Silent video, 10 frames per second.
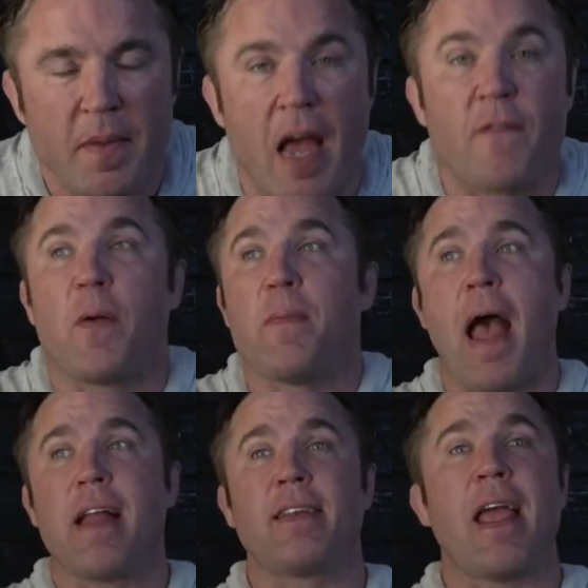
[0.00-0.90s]
And from
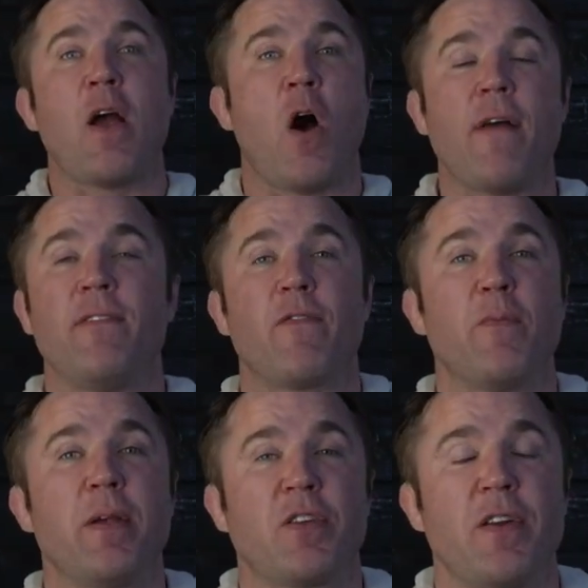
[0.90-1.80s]
that day on, I've never
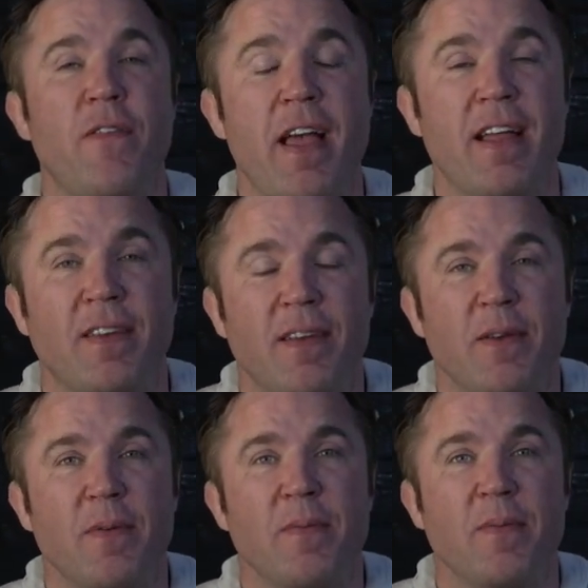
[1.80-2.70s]
missed an event.
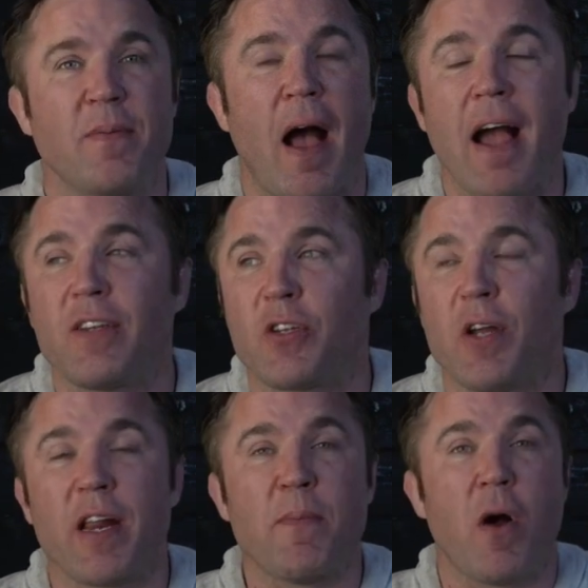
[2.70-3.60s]
I
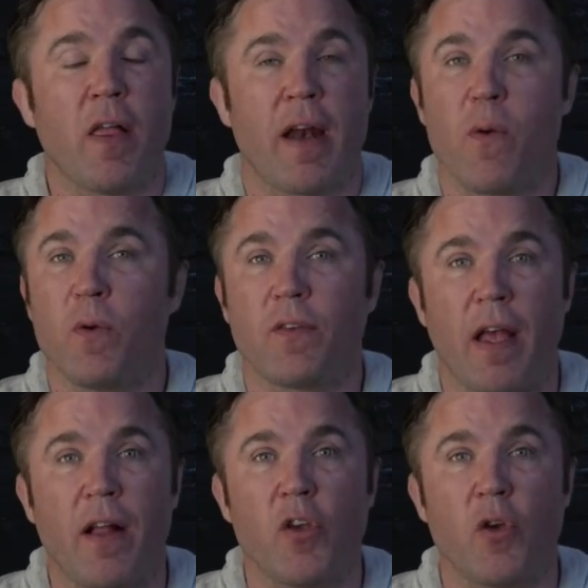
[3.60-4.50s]
study them all, and I will
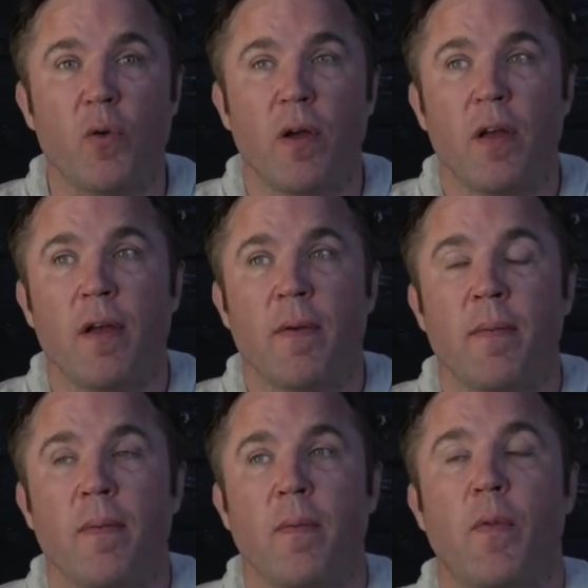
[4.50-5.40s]
tell you,
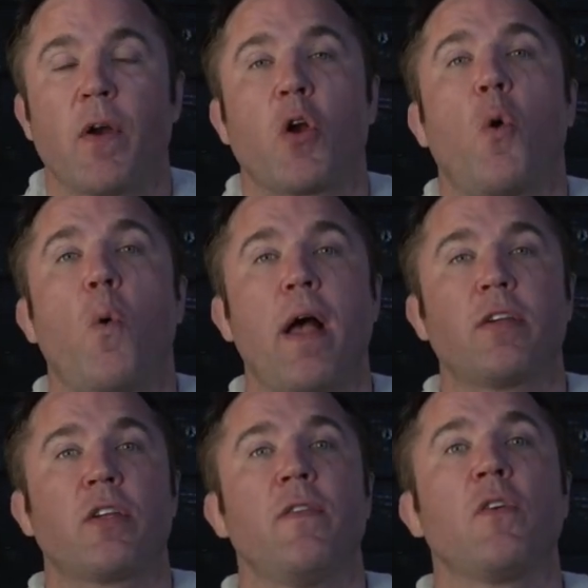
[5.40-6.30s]
the
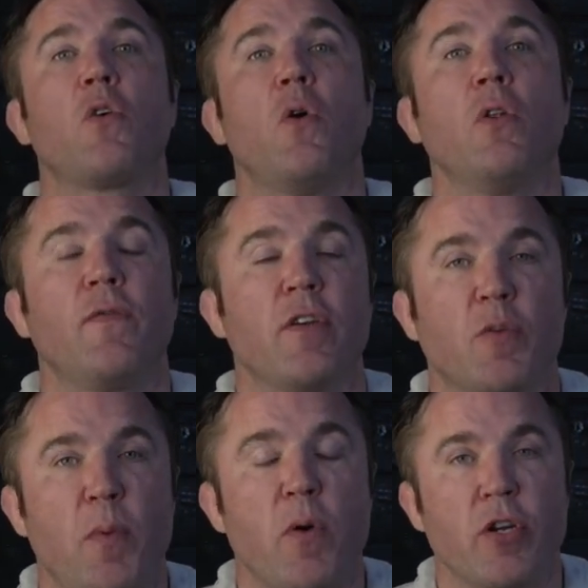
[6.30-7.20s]
quest and the goal of
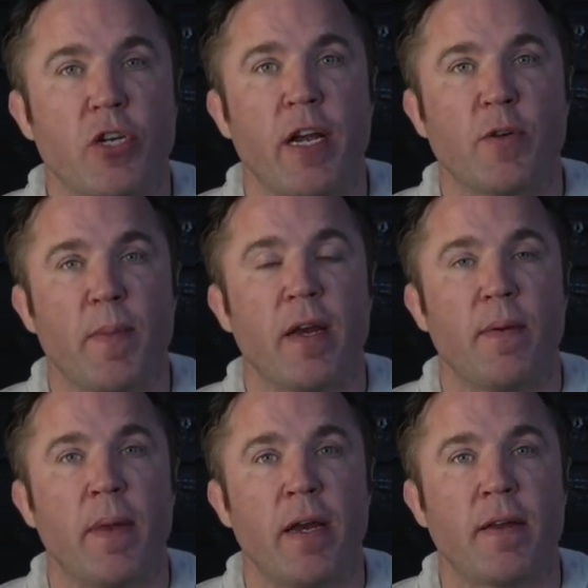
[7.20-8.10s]
this sport has changed many,
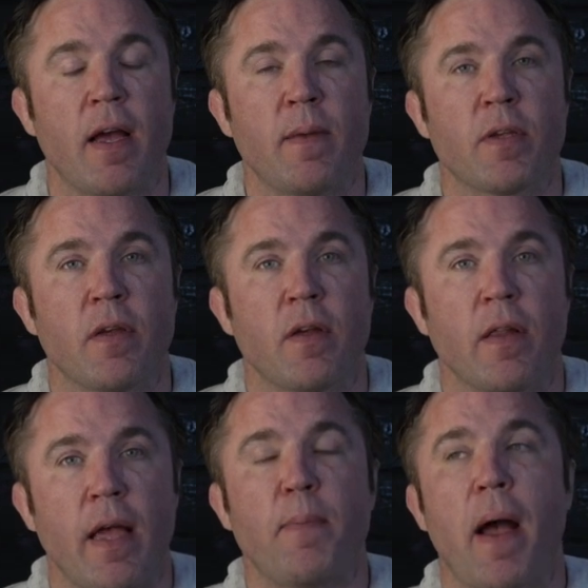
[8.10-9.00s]
many times.
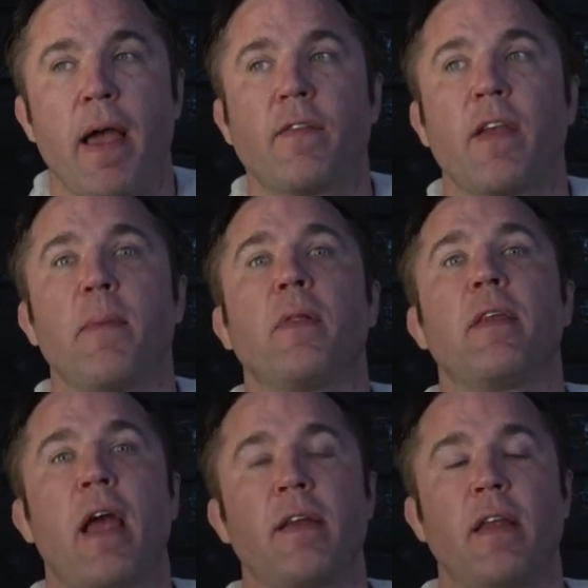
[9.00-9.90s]
Like, by example,
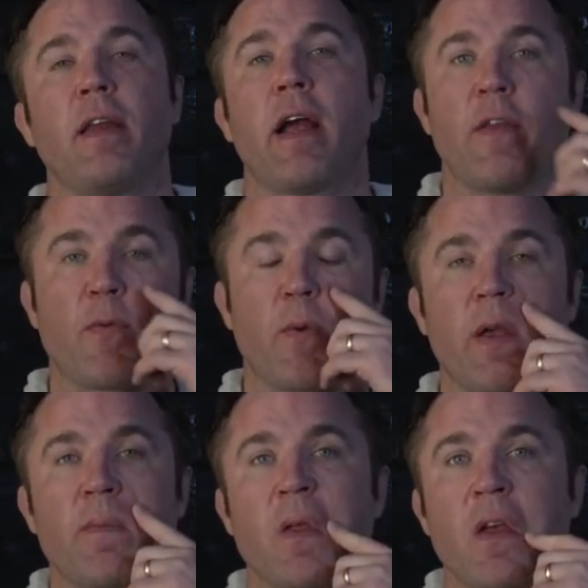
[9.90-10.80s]
in
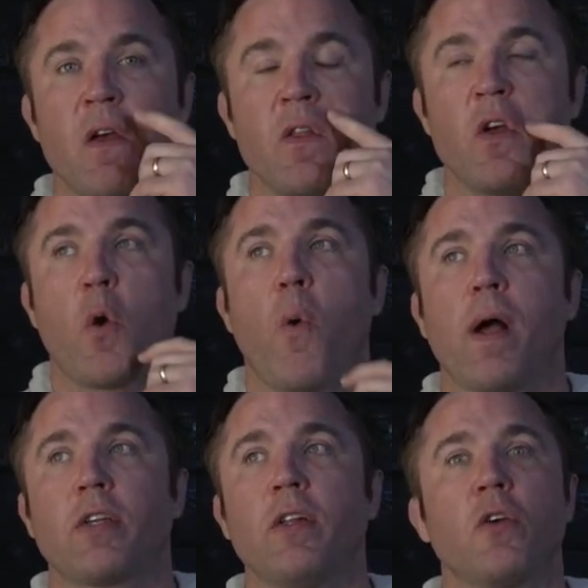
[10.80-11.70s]
1993, the
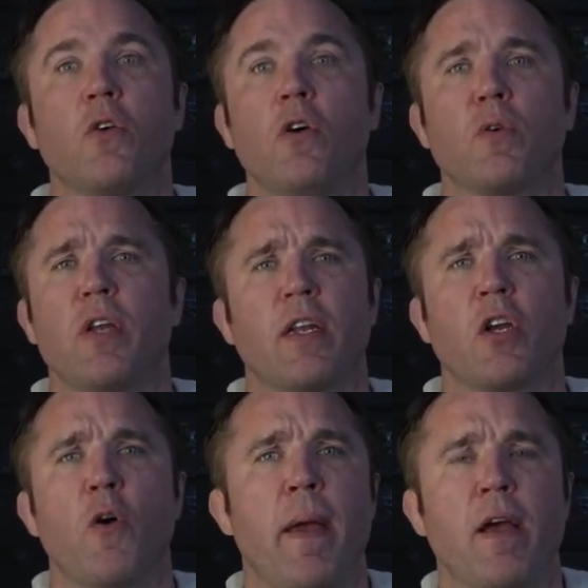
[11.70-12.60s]
quest and the goal was not to
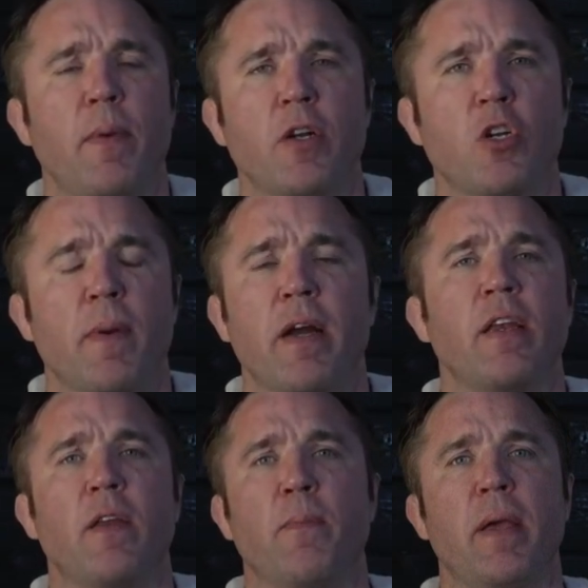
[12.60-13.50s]
go make a bunch of
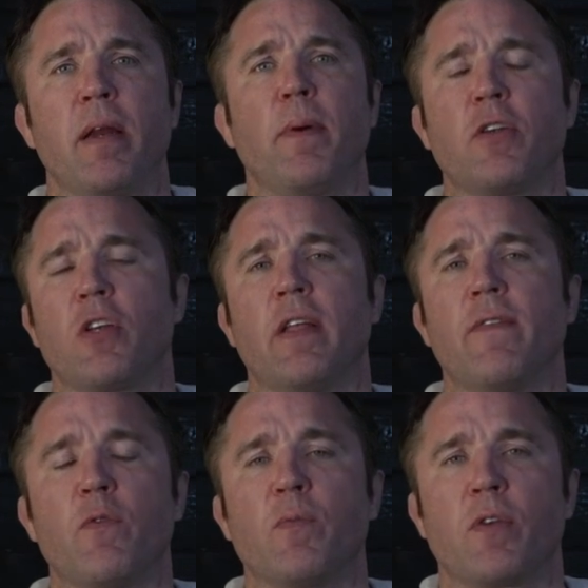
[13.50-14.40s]
money and to be in a bunch of
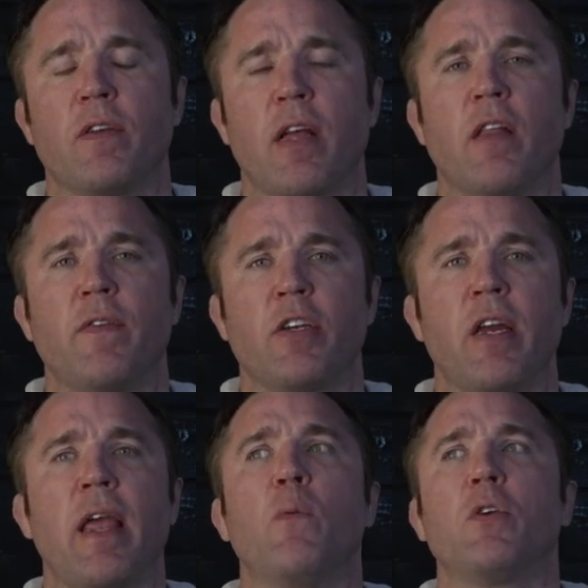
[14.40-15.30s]
living rooms on
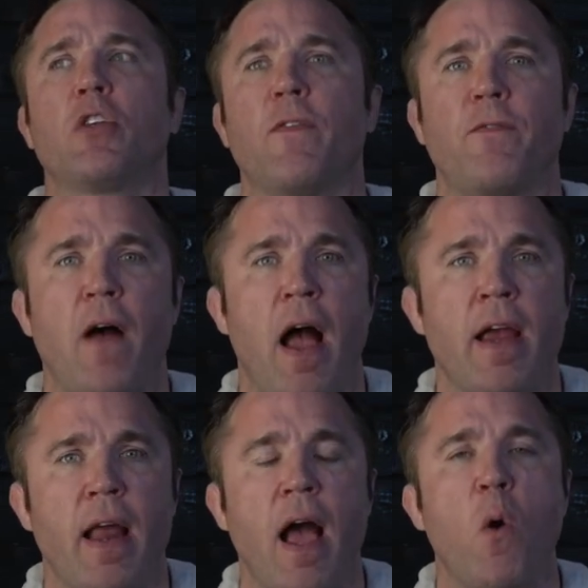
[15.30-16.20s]
television. It was to
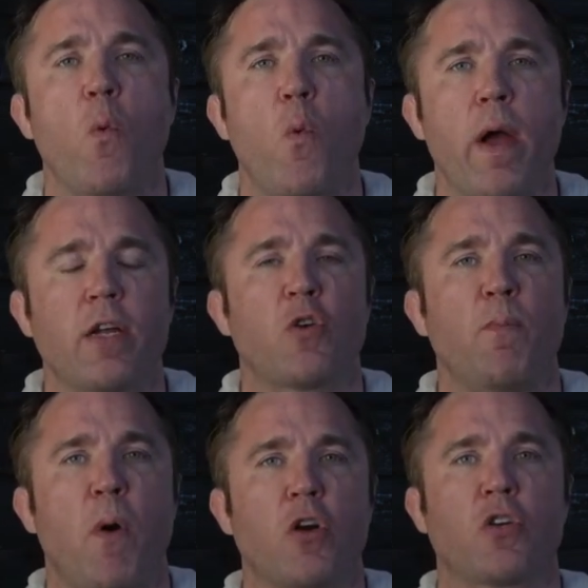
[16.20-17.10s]
find out which
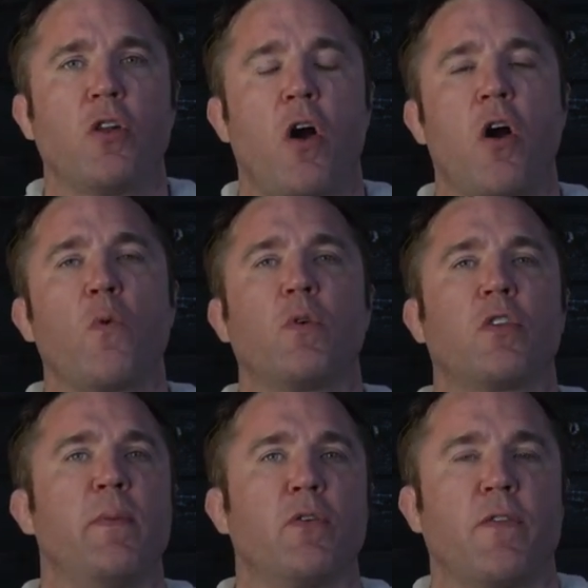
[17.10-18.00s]
martial art
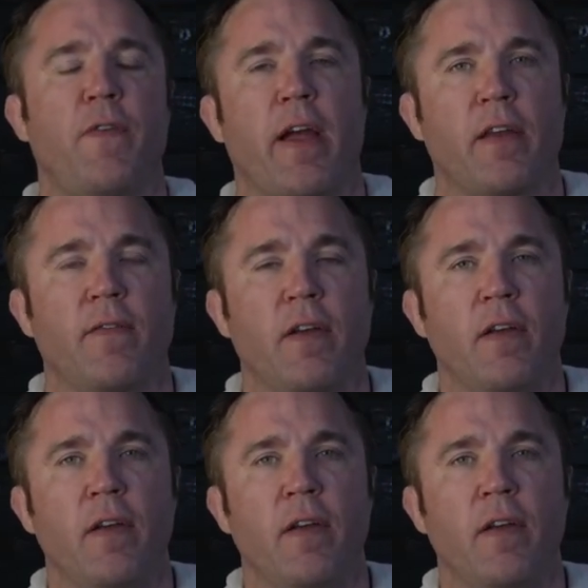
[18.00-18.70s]
was the most effective.